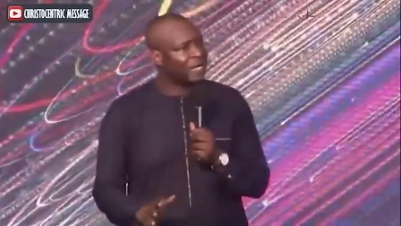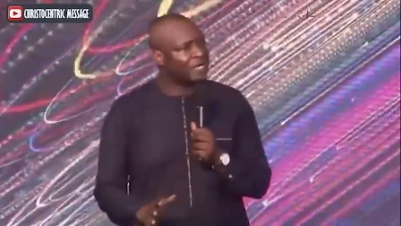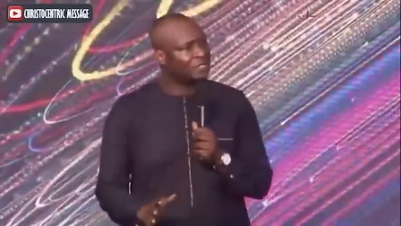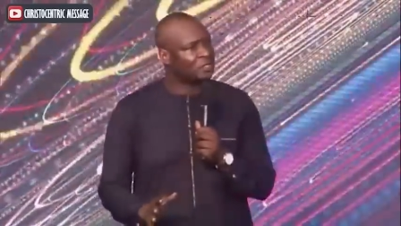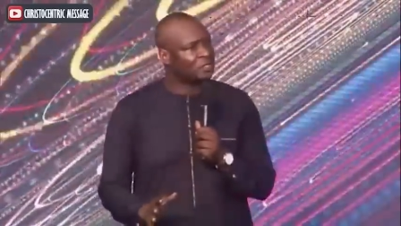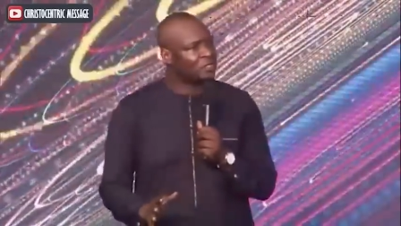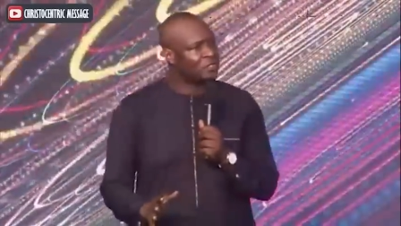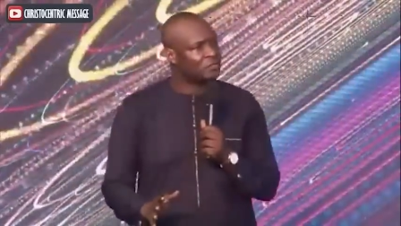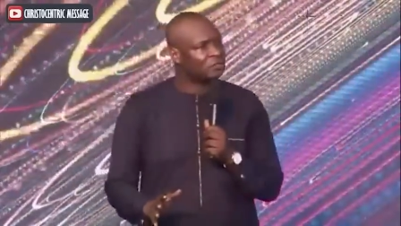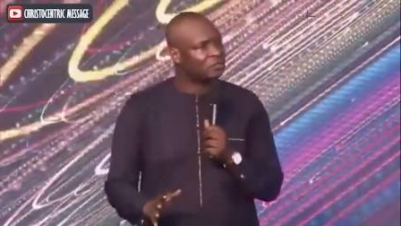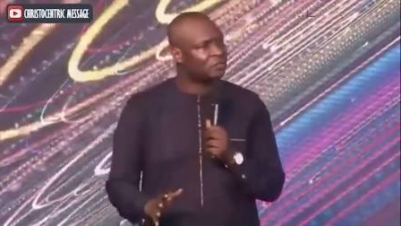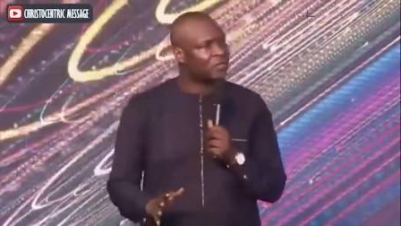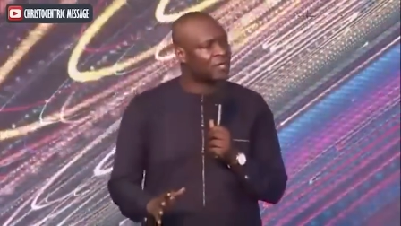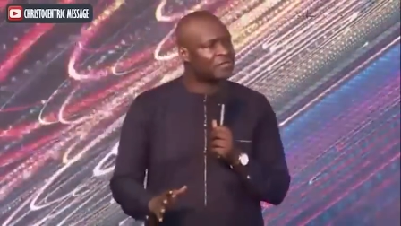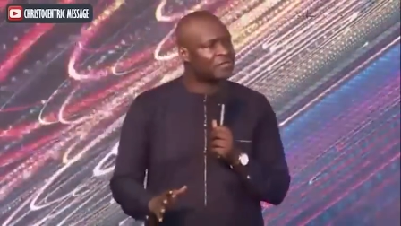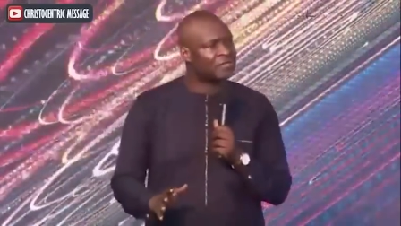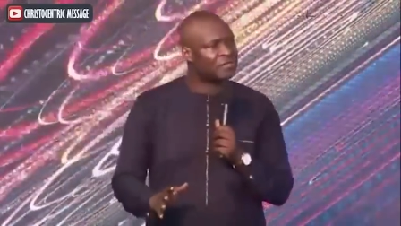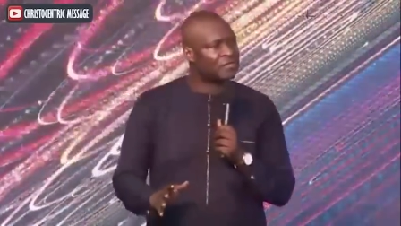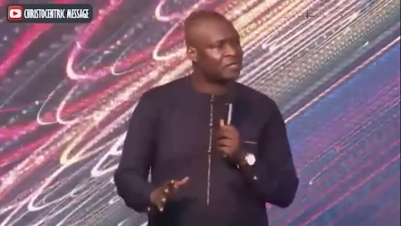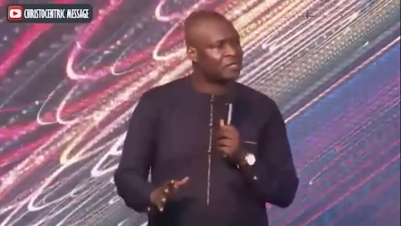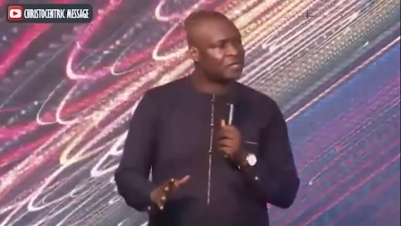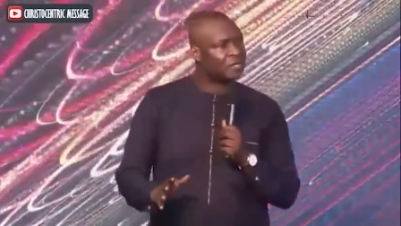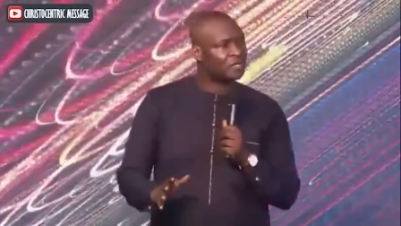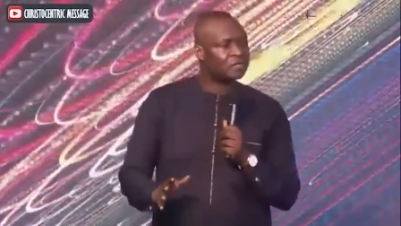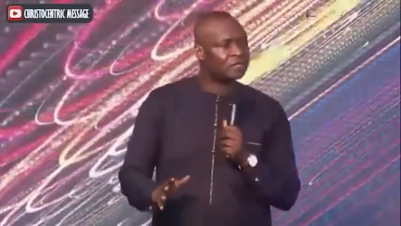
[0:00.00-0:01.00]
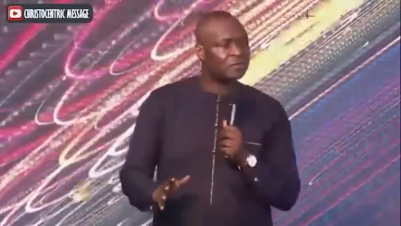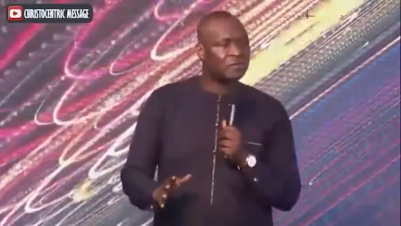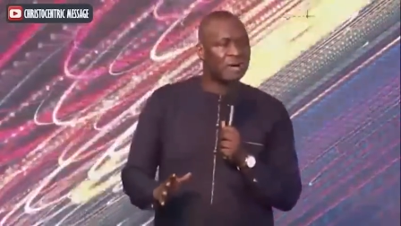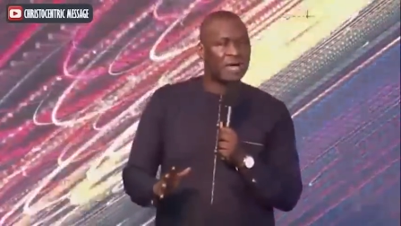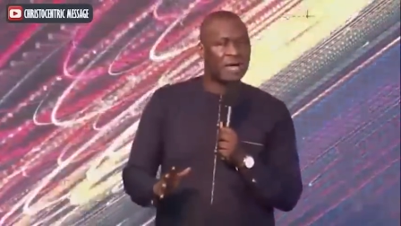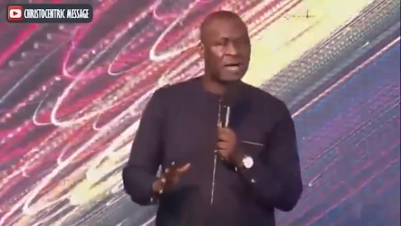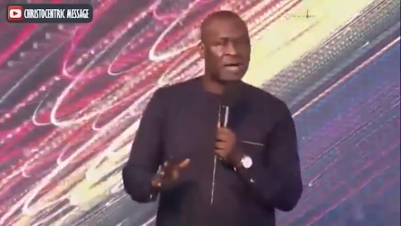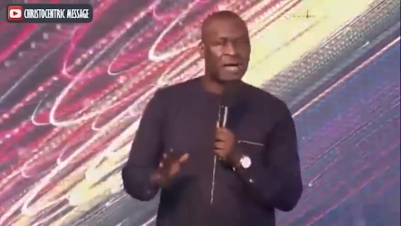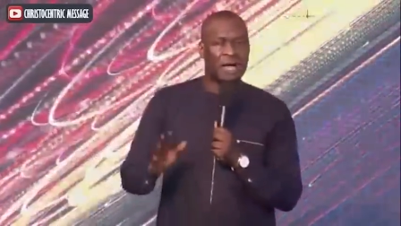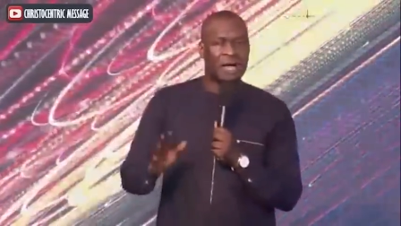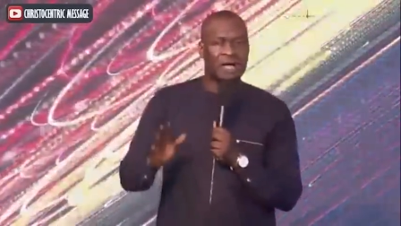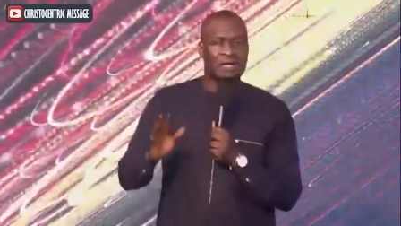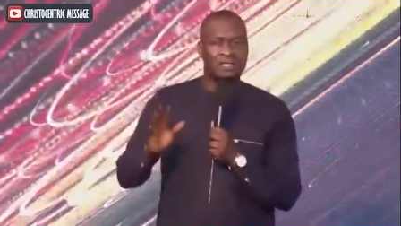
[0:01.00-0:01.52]
I just felt stirred in my
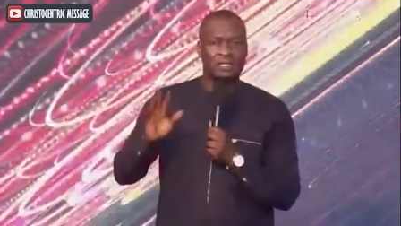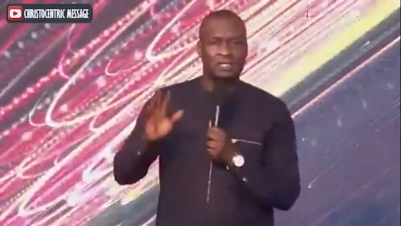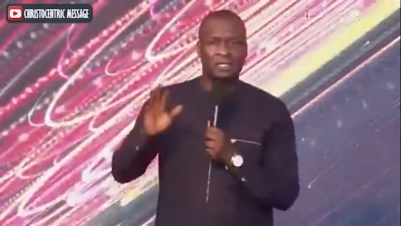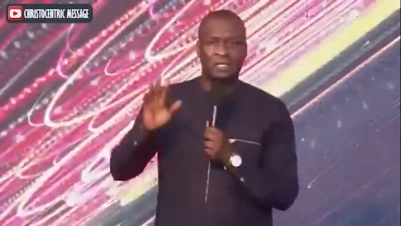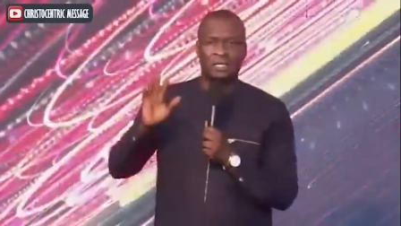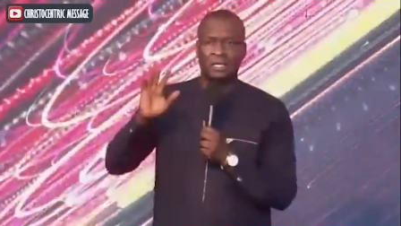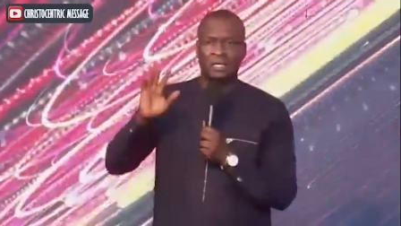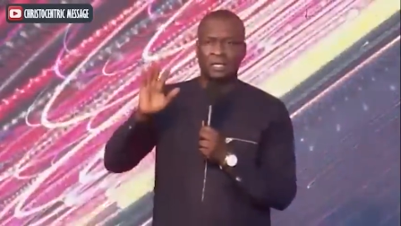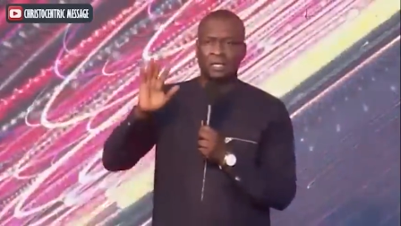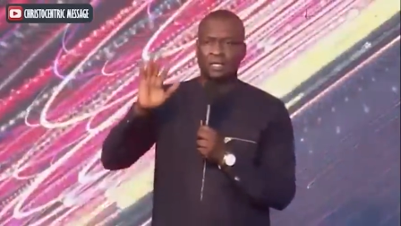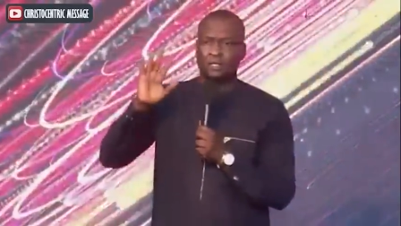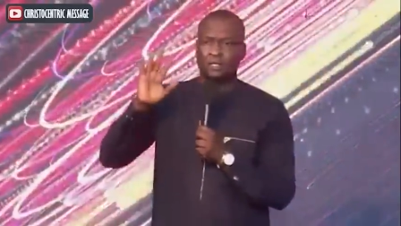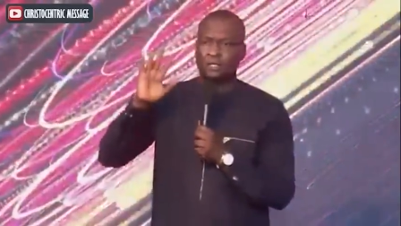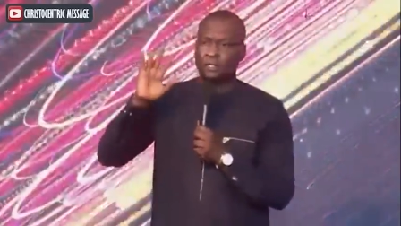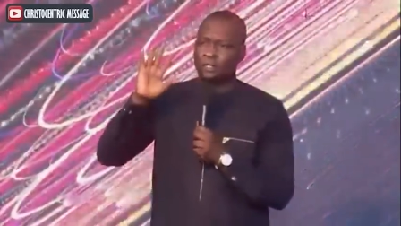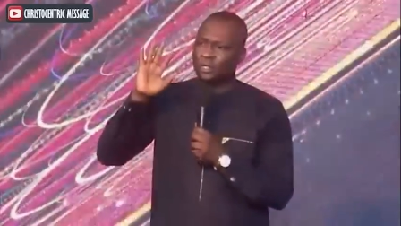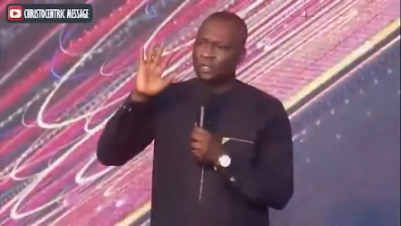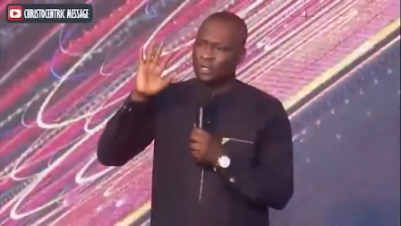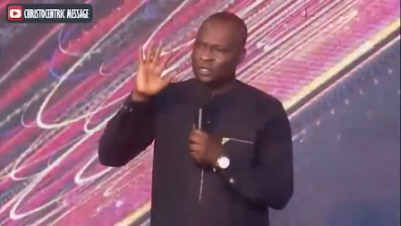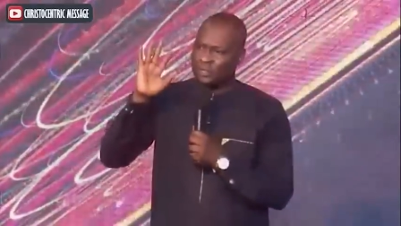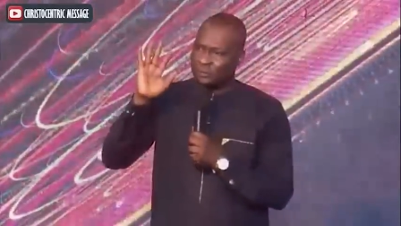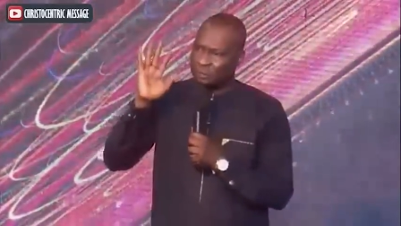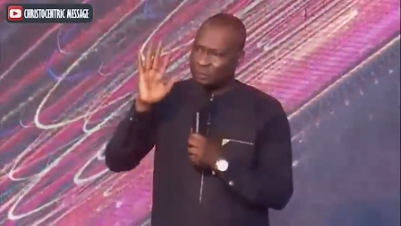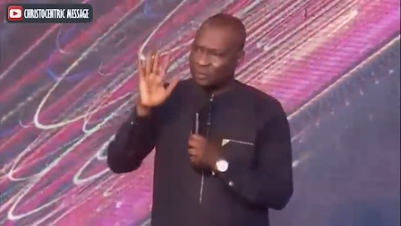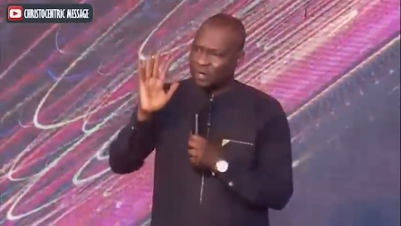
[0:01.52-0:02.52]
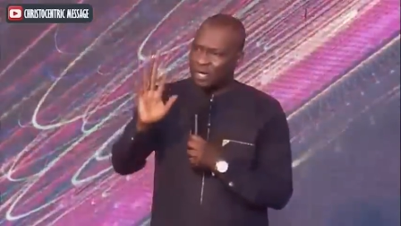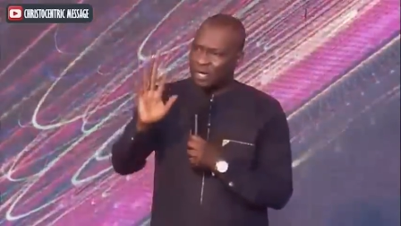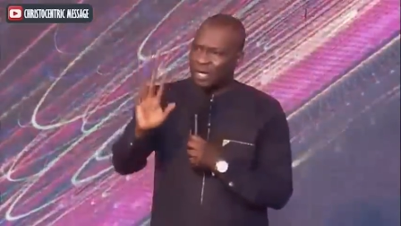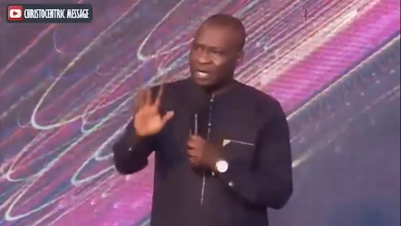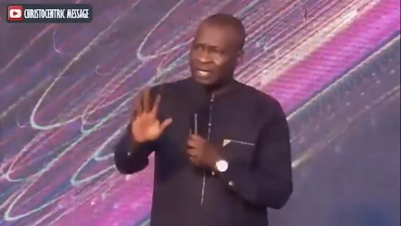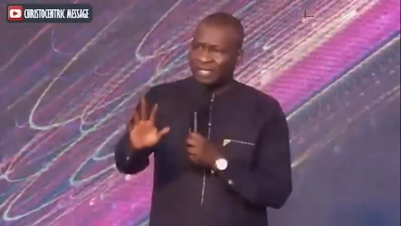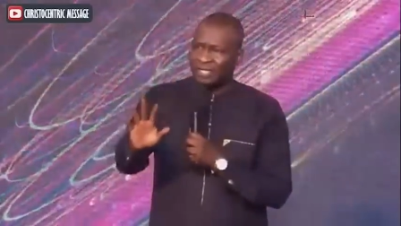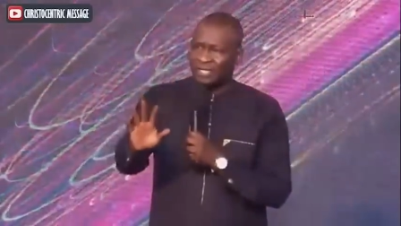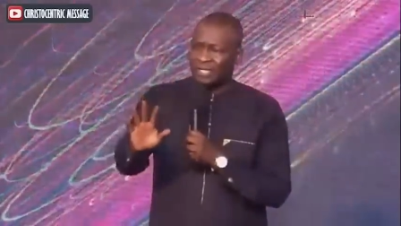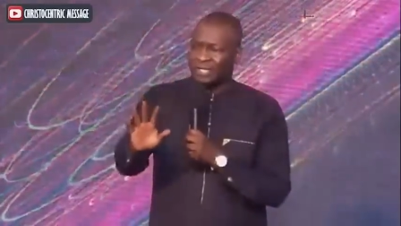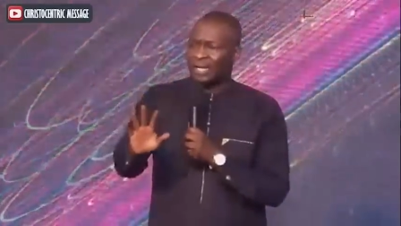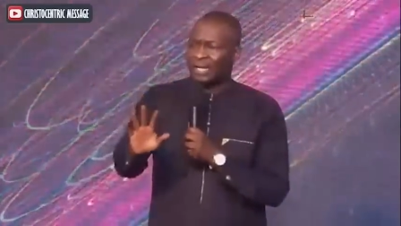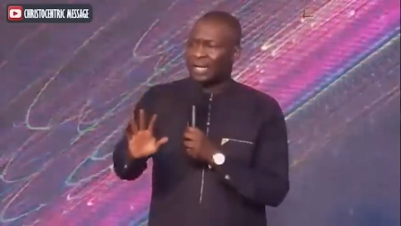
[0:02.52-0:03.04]
heart to just pray
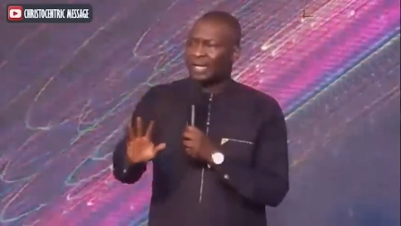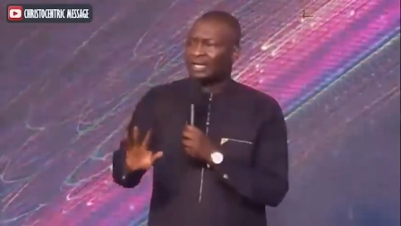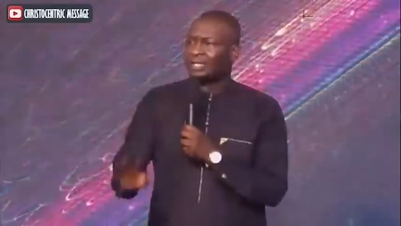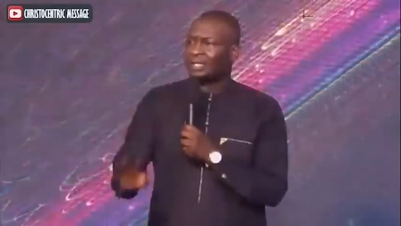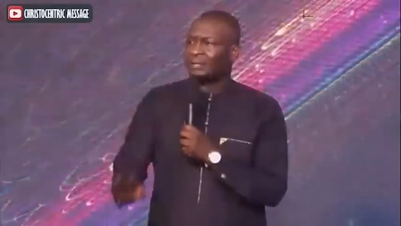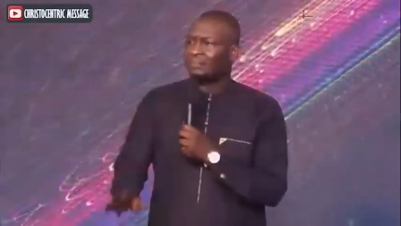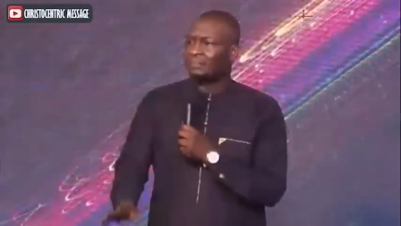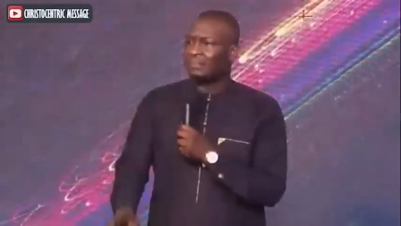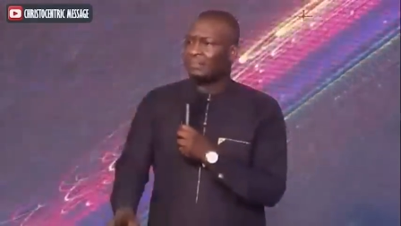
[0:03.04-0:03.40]
and declare the